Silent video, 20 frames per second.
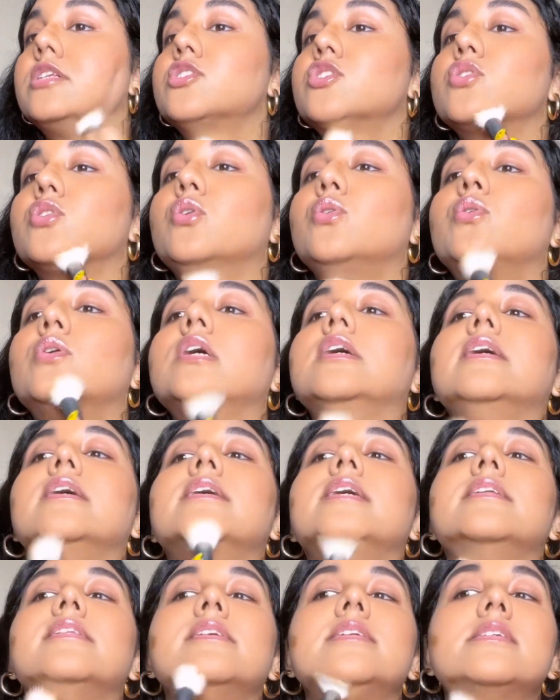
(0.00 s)
So
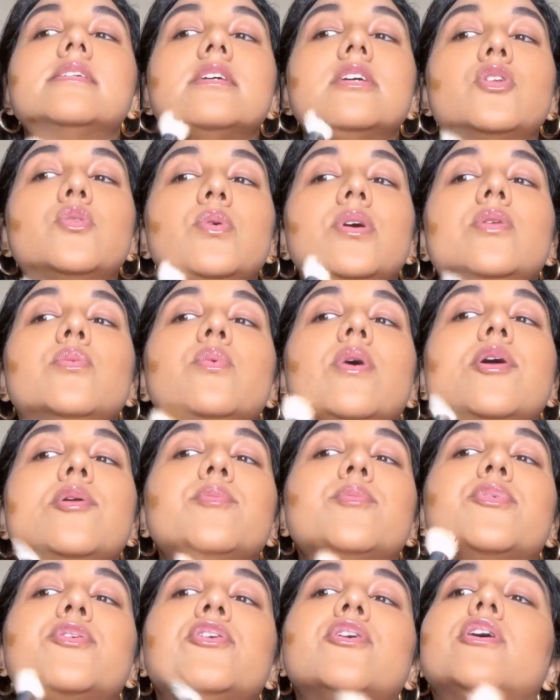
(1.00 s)
this is a
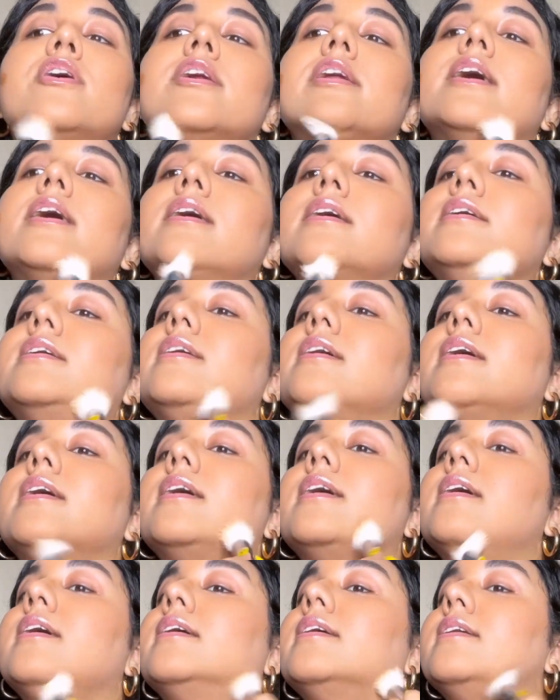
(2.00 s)
2-in-1 product,
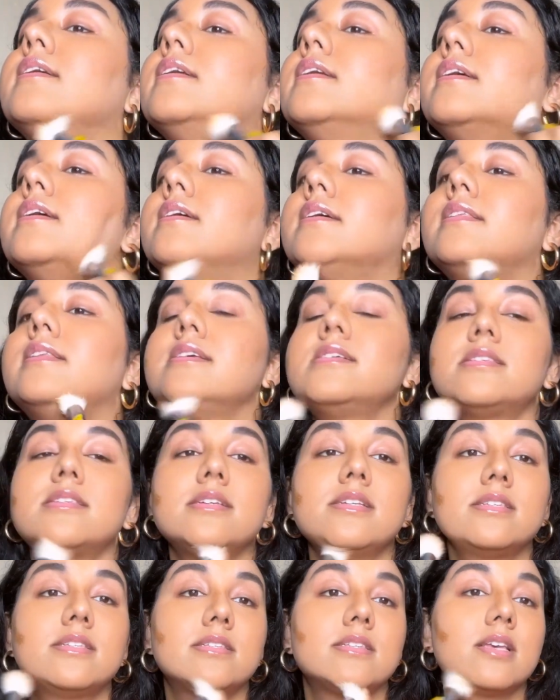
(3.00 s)
and this
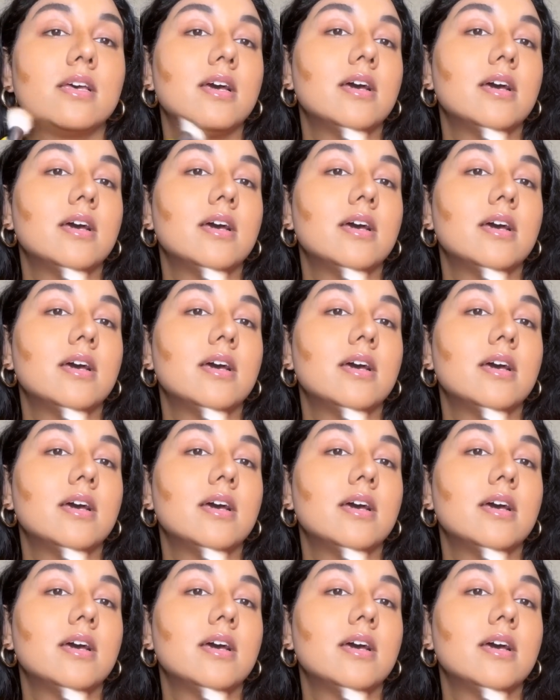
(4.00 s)
is